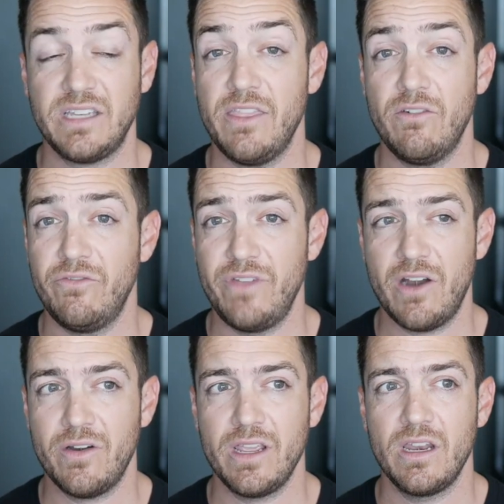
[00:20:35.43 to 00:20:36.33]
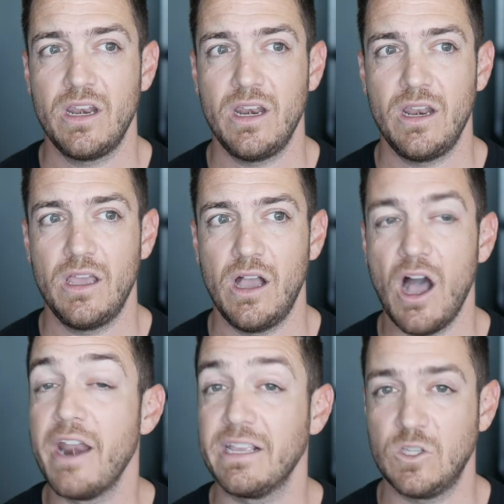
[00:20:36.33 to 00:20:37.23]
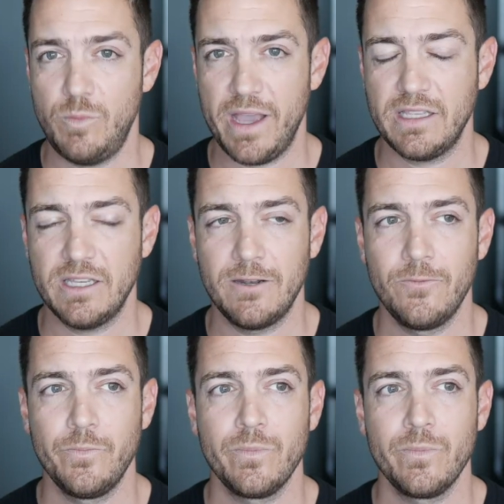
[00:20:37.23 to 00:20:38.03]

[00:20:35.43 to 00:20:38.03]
And they're very unexpected.